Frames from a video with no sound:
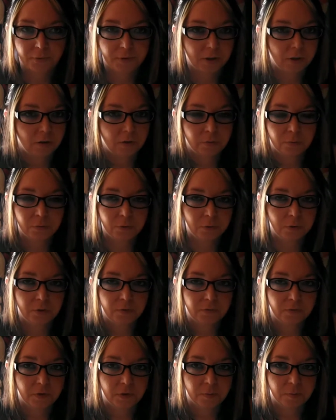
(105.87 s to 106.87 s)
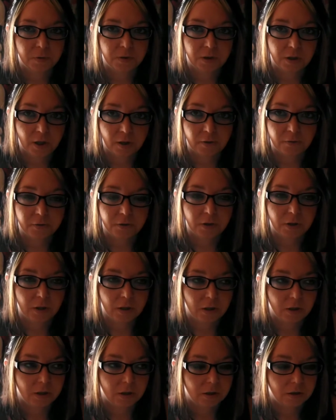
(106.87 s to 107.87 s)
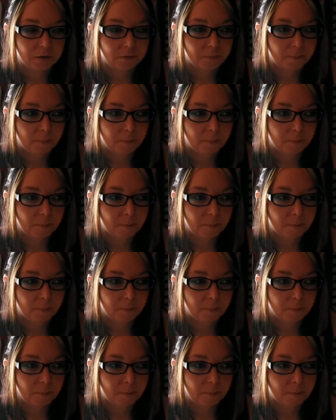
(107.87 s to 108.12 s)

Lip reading: They don't do it for themselves. They